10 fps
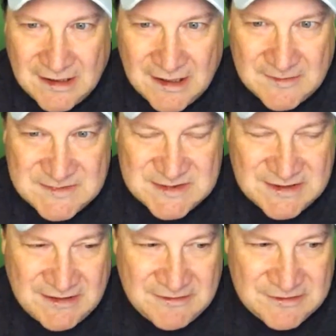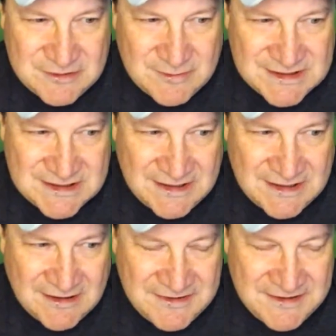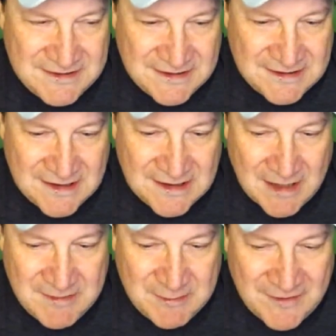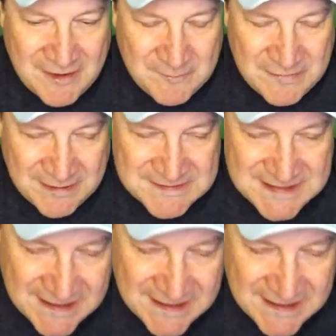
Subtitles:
So there's no question there. I think that. I mean, like I was